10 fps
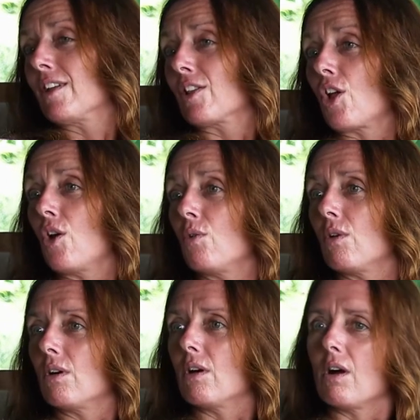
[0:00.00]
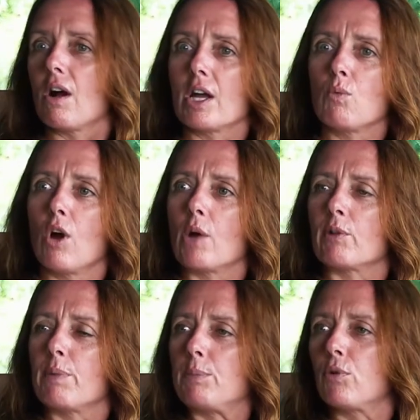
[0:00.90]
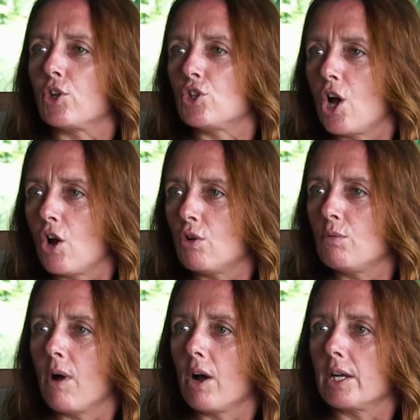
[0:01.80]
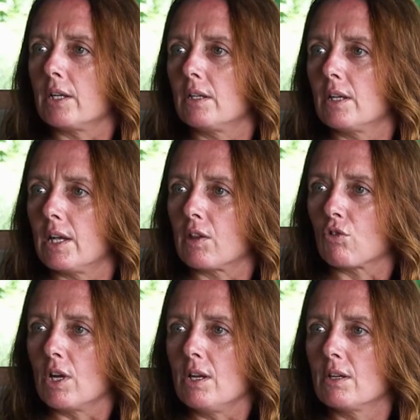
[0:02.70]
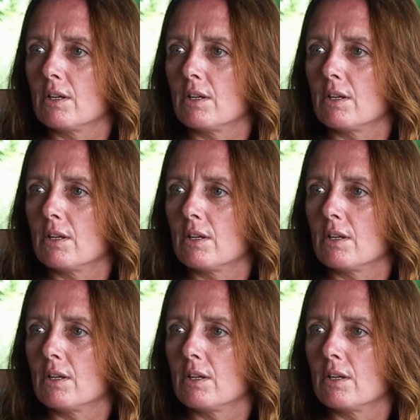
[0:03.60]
So I work with people that know my history.